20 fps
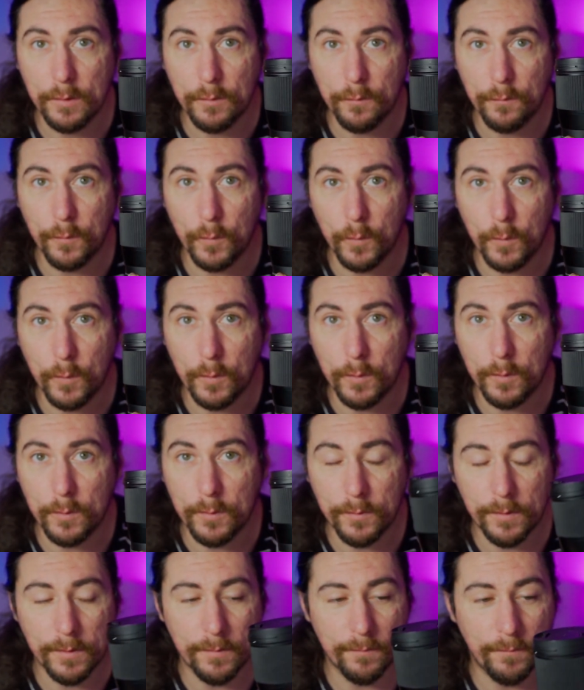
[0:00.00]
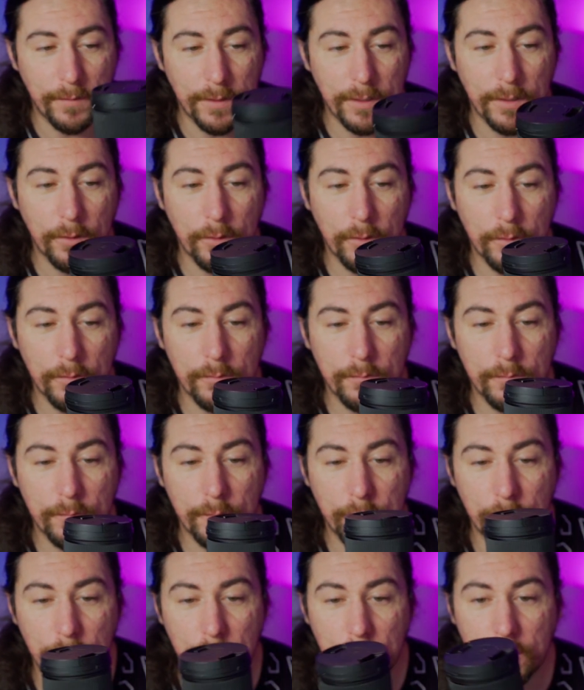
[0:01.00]
for video,
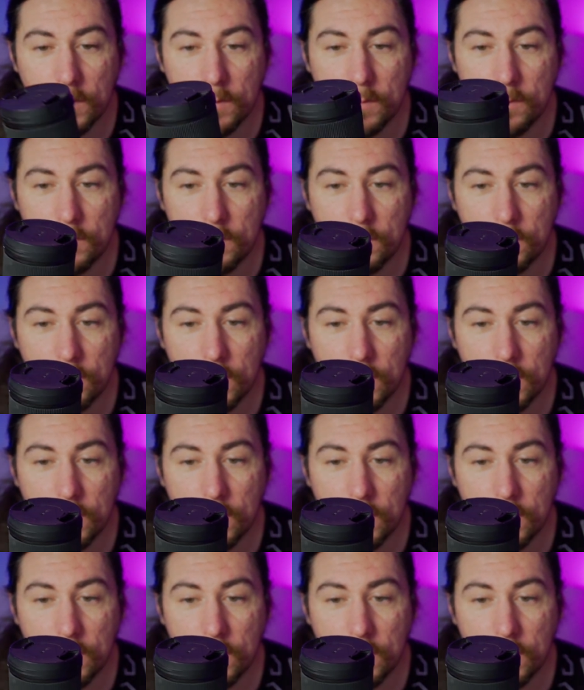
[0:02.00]
for